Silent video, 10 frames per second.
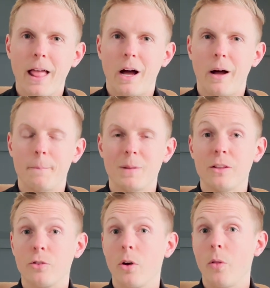
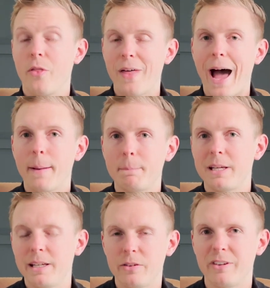And so that
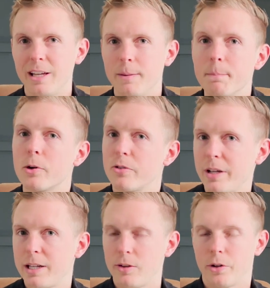piece in
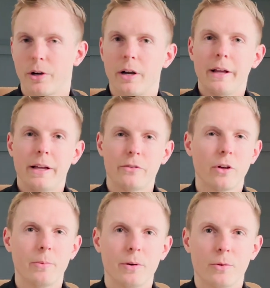particular is
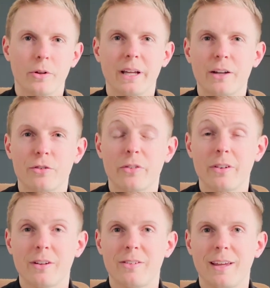going to be really
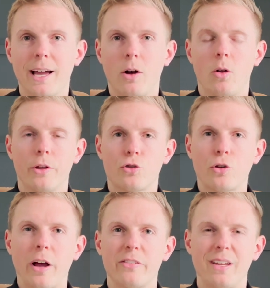interesting to see how all the
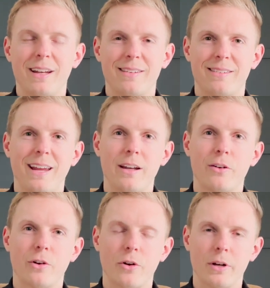trust and estate
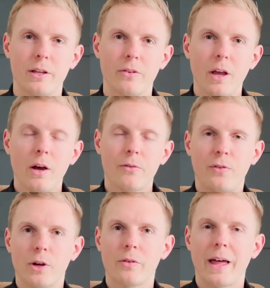attorneys
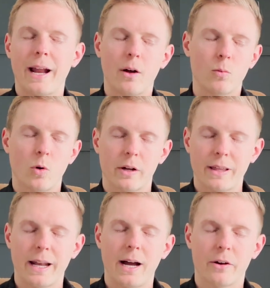figure that out and work
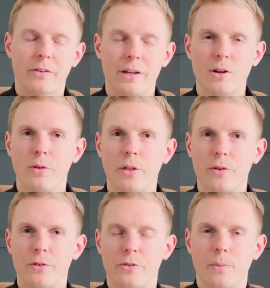that out, because I know that
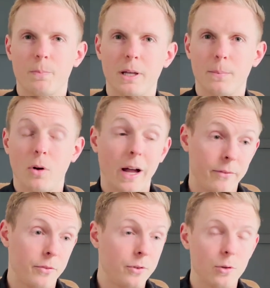there's some people, I
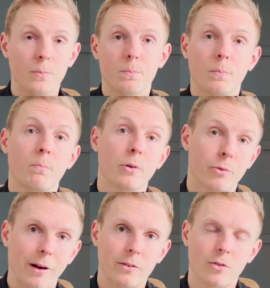have a few
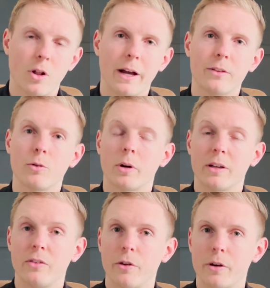prospective clients who are
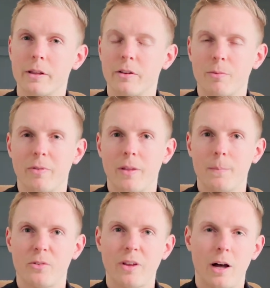considering this
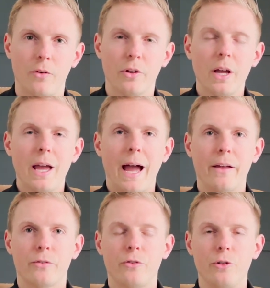themselves
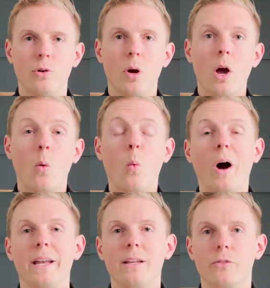as to
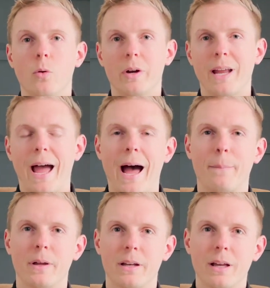what is going to
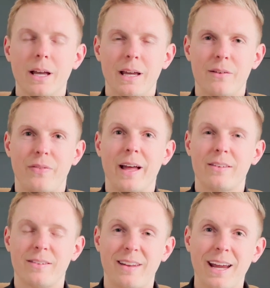happen. If
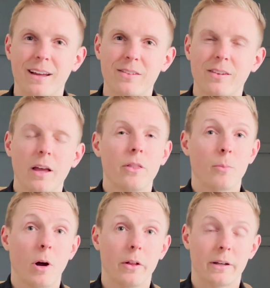that stands, they're
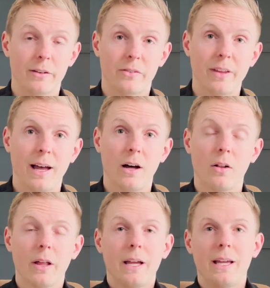probably going to
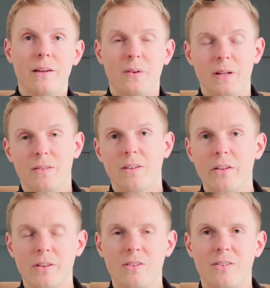sell. If it
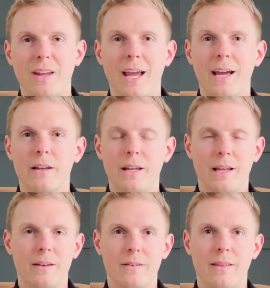doesn't stand,
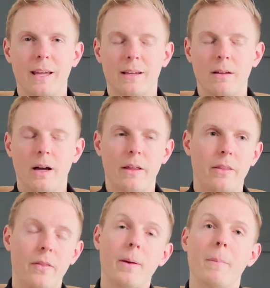and
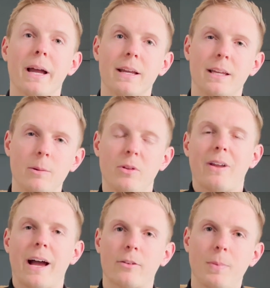then they might keep the
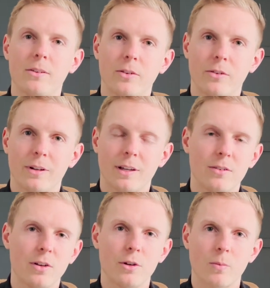tax basis and
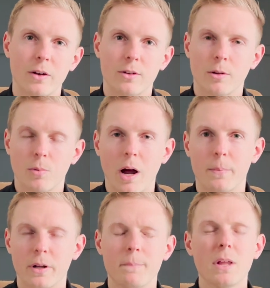continue renting the
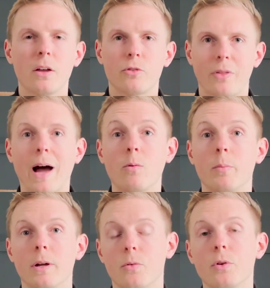property. So that will
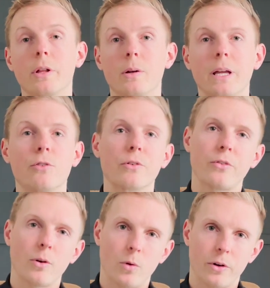be a really
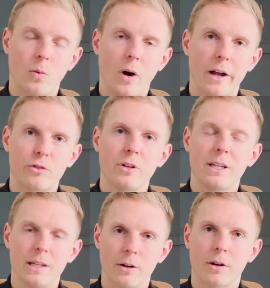interesting one to watch
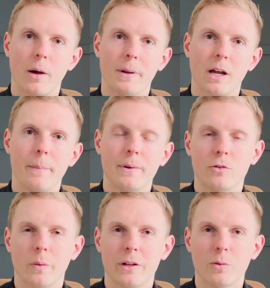here coming up in
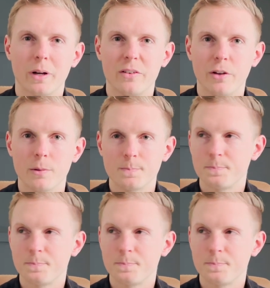2022.